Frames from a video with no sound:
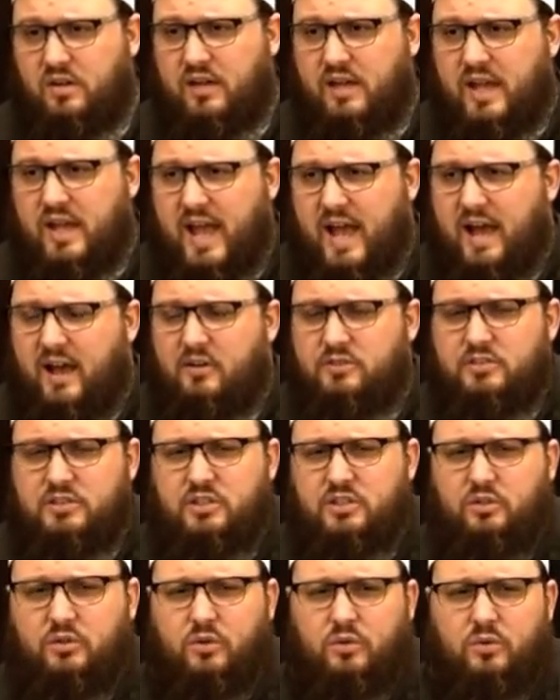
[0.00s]
how
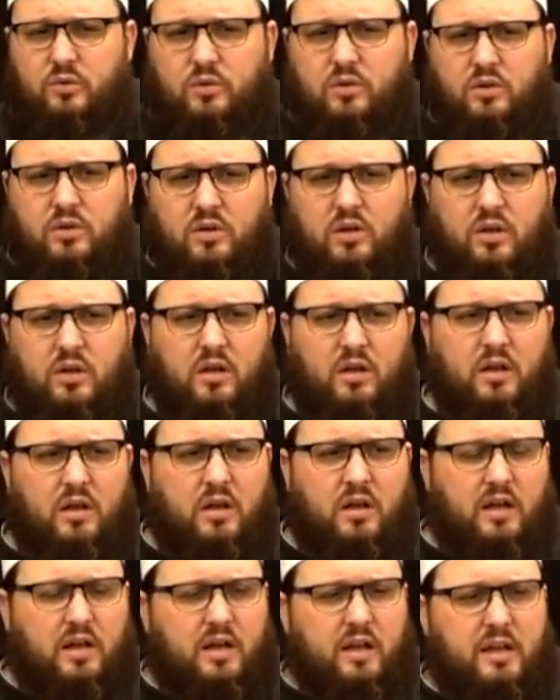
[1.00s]
to
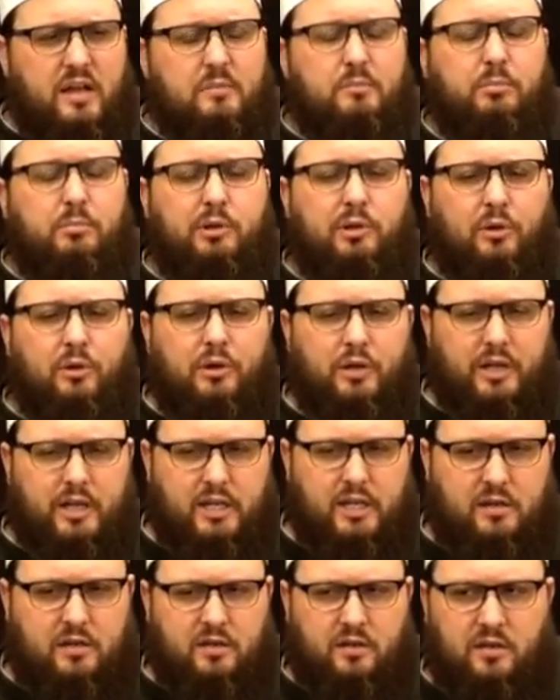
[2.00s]
uh, employ
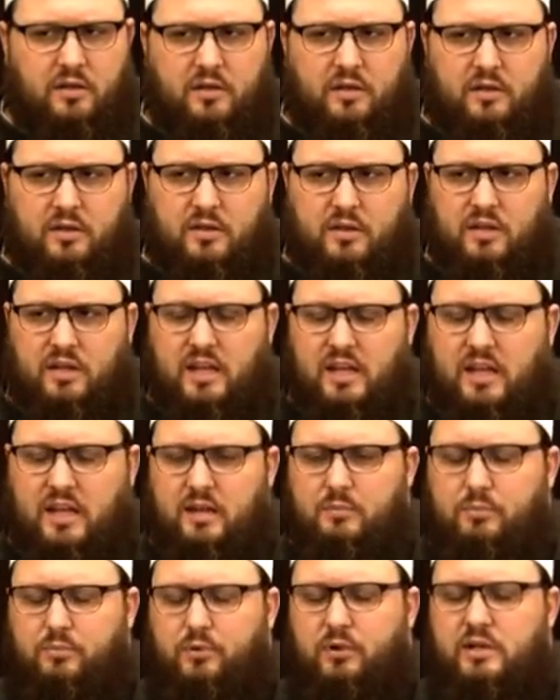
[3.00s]
the
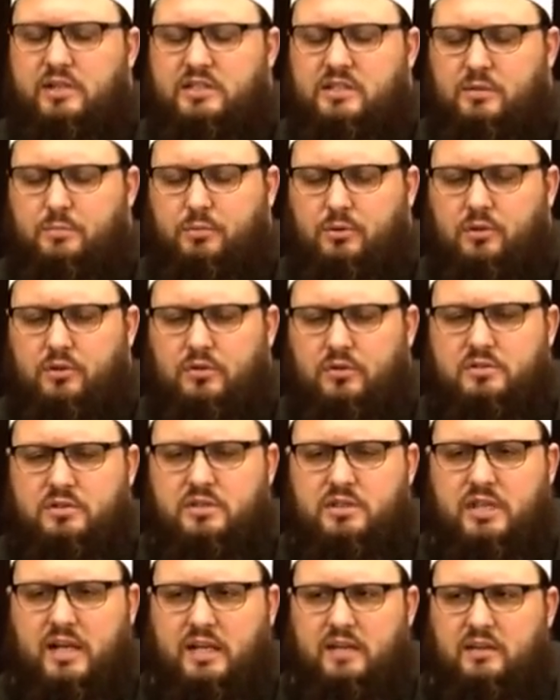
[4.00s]
principles
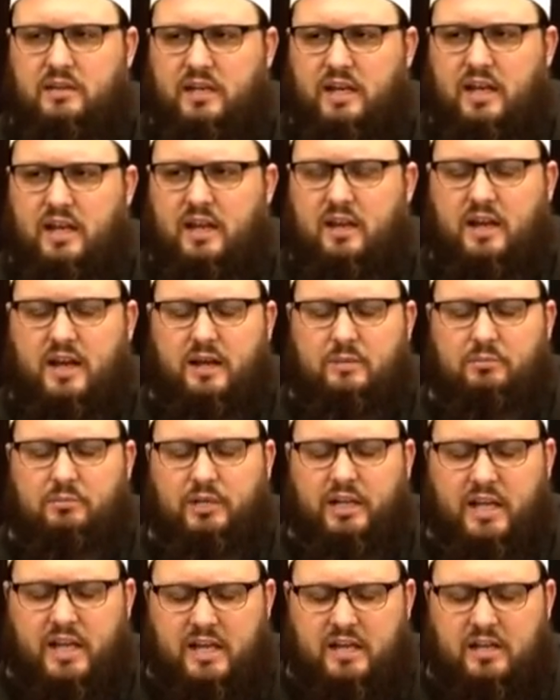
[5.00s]
and the
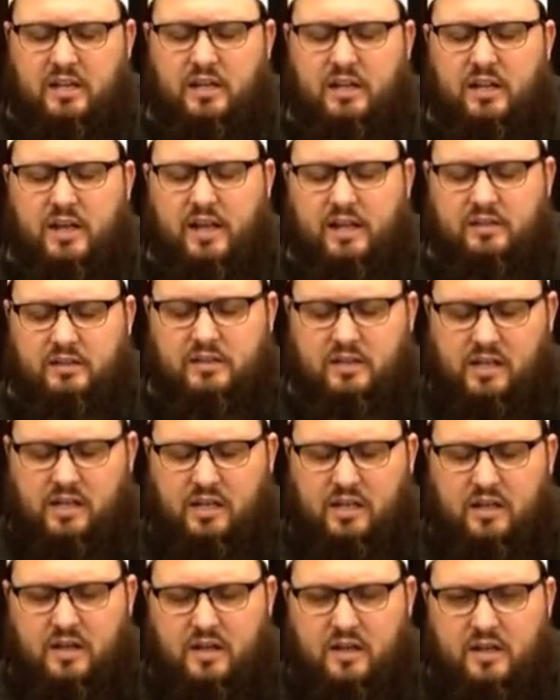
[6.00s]
obligate and the
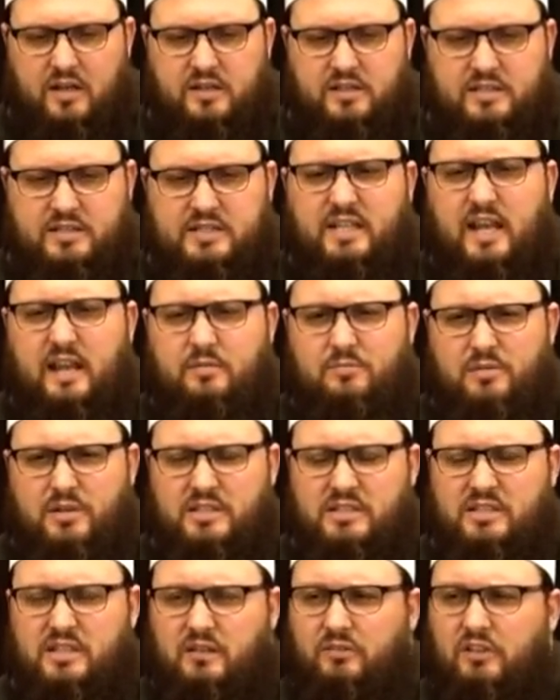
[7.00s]
statements of